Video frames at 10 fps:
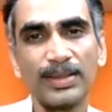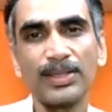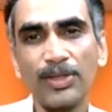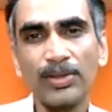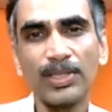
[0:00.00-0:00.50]

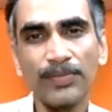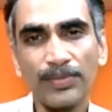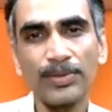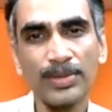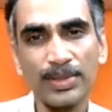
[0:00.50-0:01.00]
Then thought, of
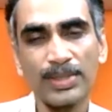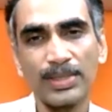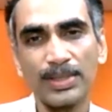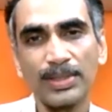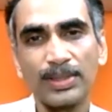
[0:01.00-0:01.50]

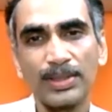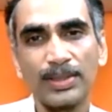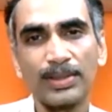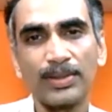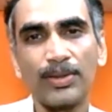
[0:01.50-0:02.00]
course,
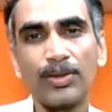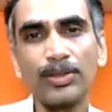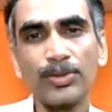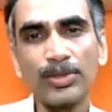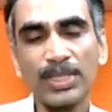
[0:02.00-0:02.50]

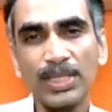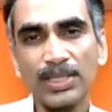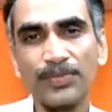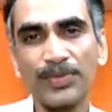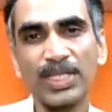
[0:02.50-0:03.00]
all those
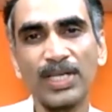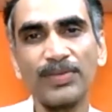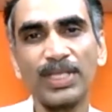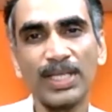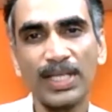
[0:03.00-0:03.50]
things which
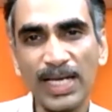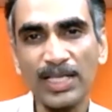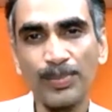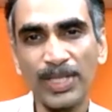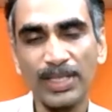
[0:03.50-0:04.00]
have their
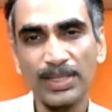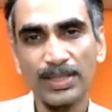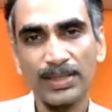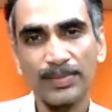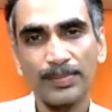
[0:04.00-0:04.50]
right
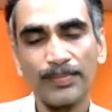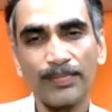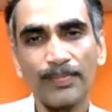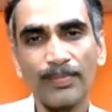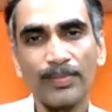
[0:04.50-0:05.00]
place
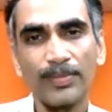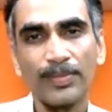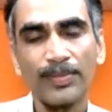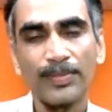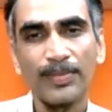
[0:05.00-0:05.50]

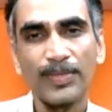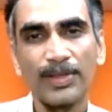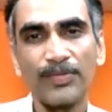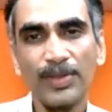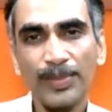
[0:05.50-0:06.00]

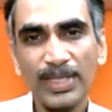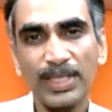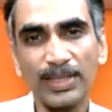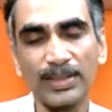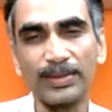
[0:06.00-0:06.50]
will be
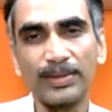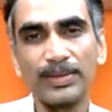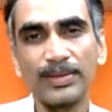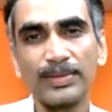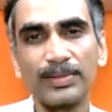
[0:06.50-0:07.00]
there,
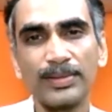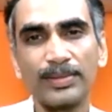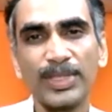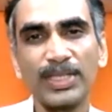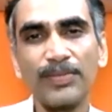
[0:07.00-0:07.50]

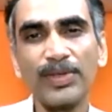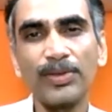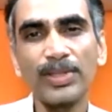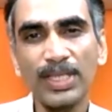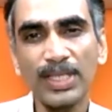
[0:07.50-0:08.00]
but they
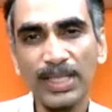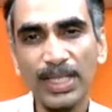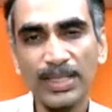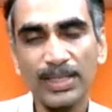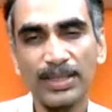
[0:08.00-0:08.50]
will not
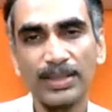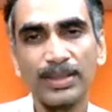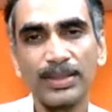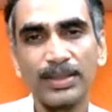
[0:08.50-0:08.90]
create,